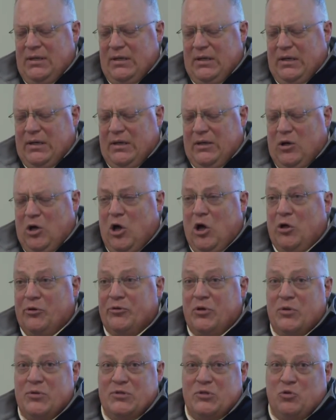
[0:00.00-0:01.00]
uh, all
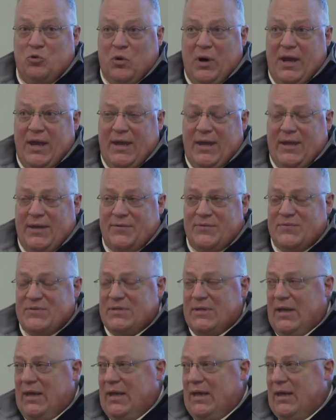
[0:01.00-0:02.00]
those graves,
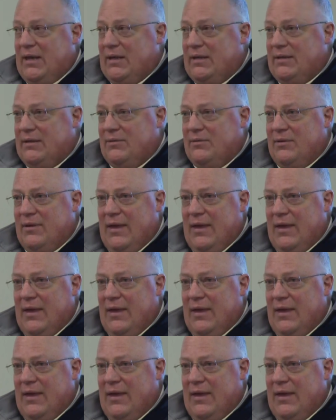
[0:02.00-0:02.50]
and